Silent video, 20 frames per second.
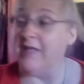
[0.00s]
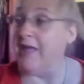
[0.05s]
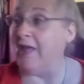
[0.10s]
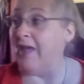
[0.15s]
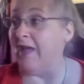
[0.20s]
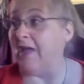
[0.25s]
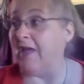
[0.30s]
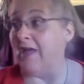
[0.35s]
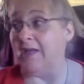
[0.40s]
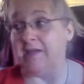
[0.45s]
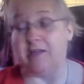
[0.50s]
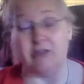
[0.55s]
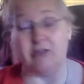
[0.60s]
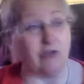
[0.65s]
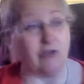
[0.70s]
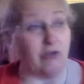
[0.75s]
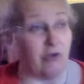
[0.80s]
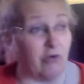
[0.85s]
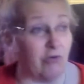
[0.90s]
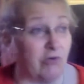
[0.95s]
And,
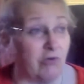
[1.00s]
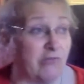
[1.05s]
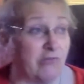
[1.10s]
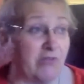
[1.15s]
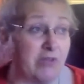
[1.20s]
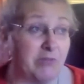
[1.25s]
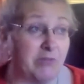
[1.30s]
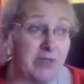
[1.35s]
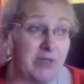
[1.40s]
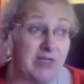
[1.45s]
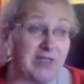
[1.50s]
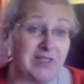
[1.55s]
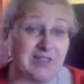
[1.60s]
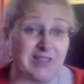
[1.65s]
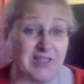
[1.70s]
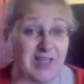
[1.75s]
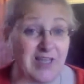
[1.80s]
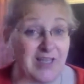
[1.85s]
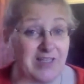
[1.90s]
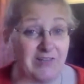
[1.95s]
you know, if anybody
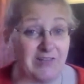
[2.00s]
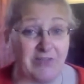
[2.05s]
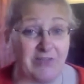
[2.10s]
doesn't like the